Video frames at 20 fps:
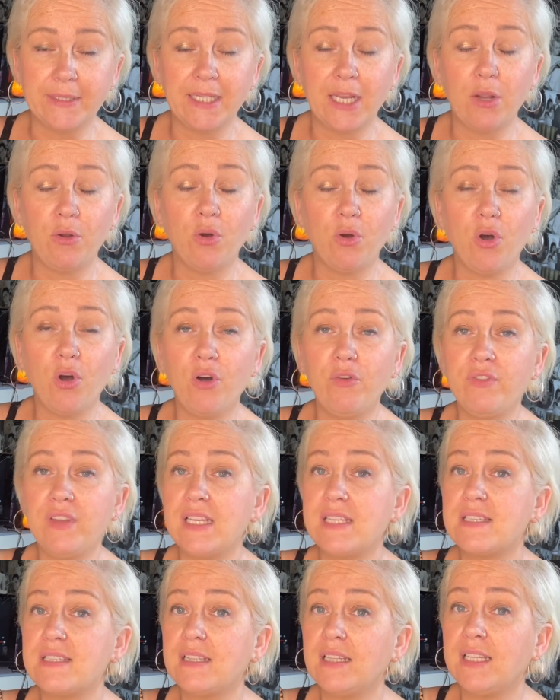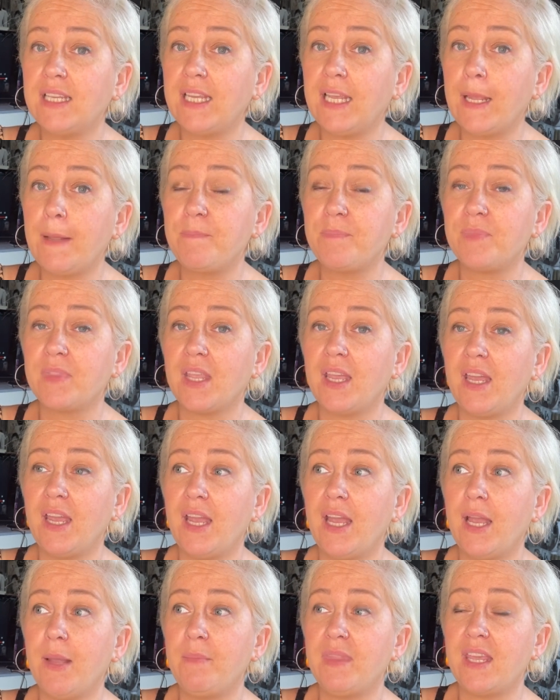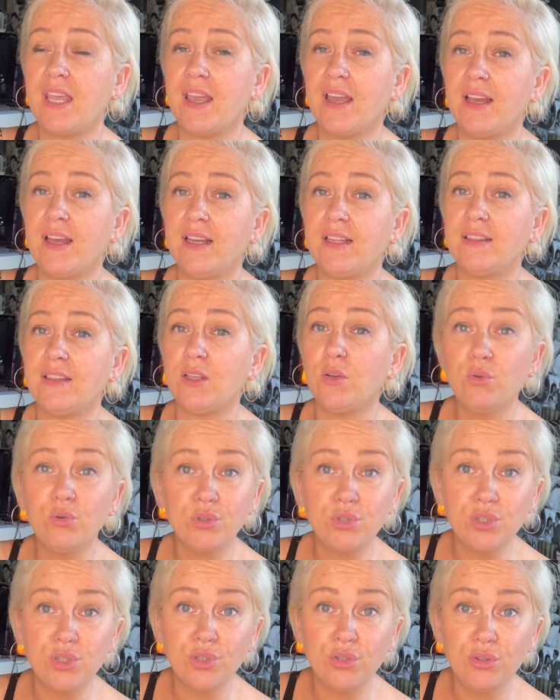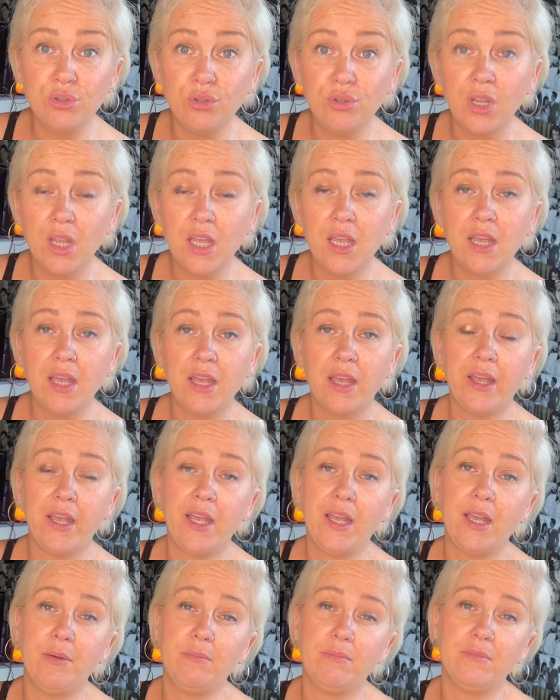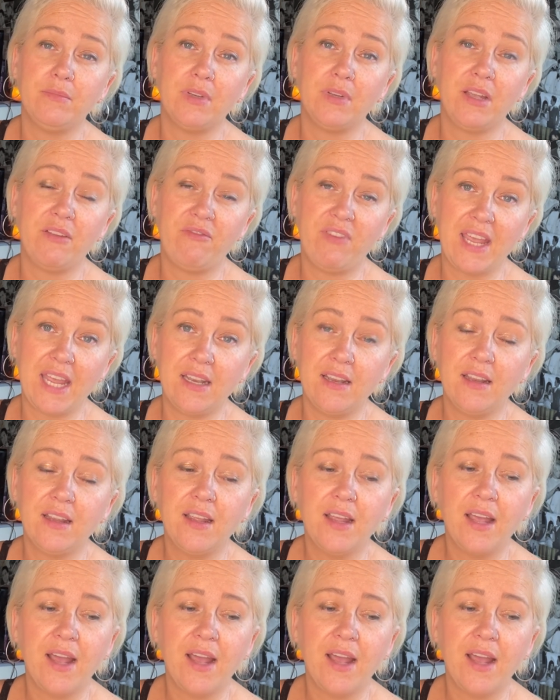Now, obviously, um, they had the O2 um, event